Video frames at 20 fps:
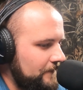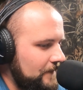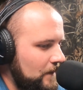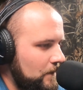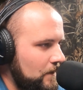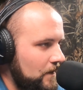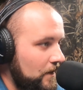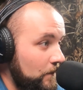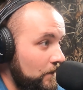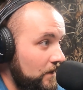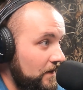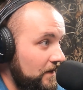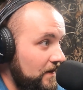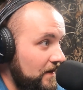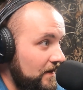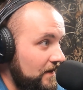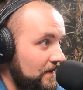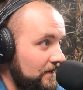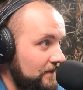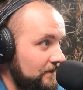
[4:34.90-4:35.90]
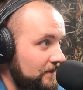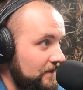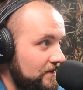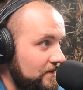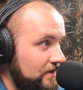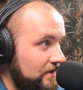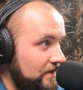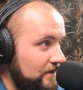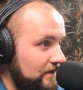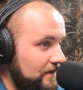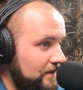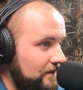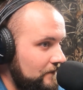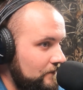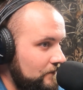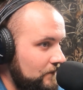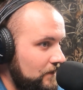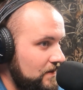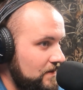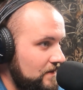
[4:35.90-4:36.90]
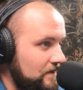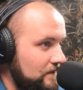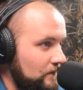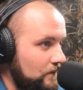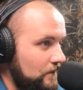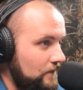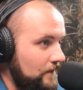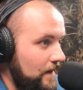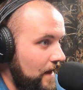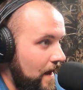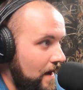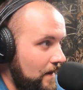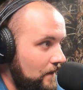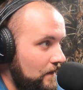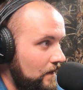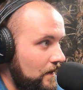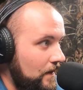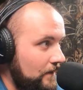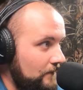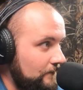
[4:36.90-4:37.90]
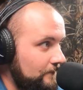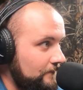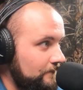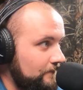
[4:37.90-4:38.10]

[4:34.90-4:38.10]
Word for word: I went on one duck hunt this year and it wasn't that great.